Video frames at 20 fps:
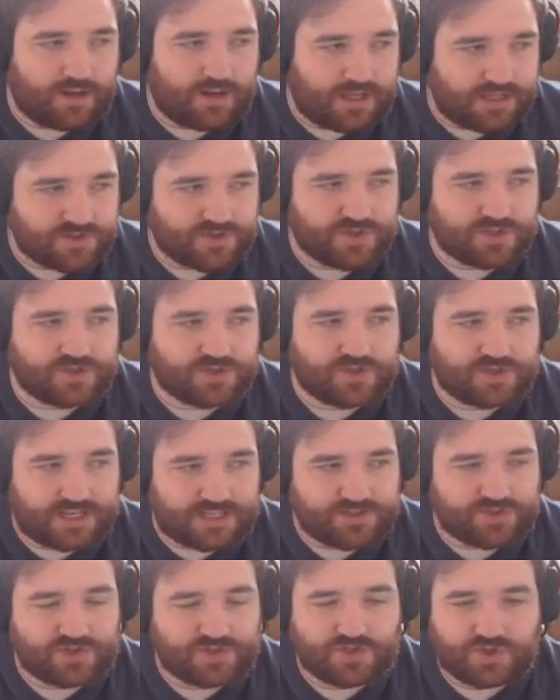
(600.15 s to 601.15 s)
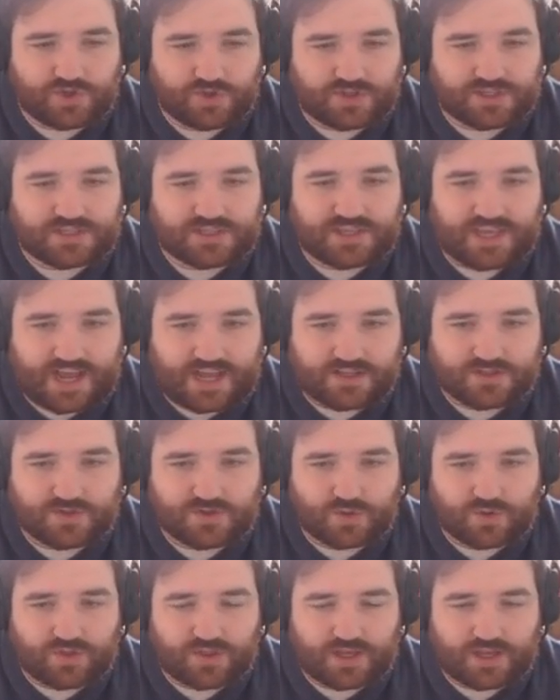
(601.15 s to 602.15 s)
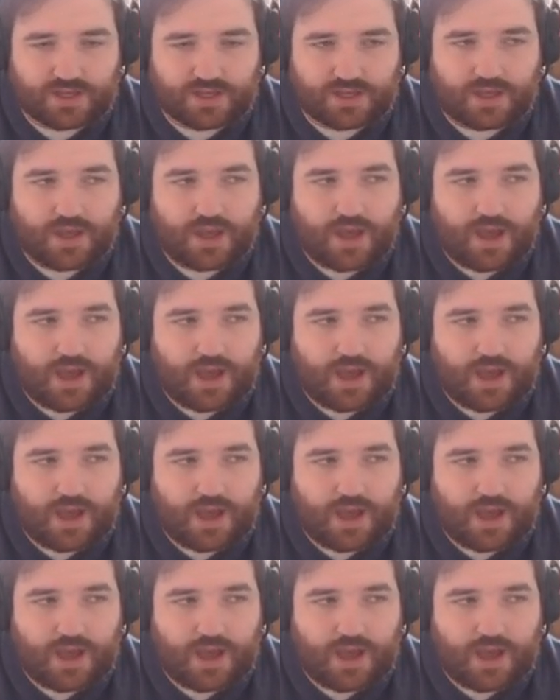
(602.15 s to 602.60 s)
let's just do this Katsu thing.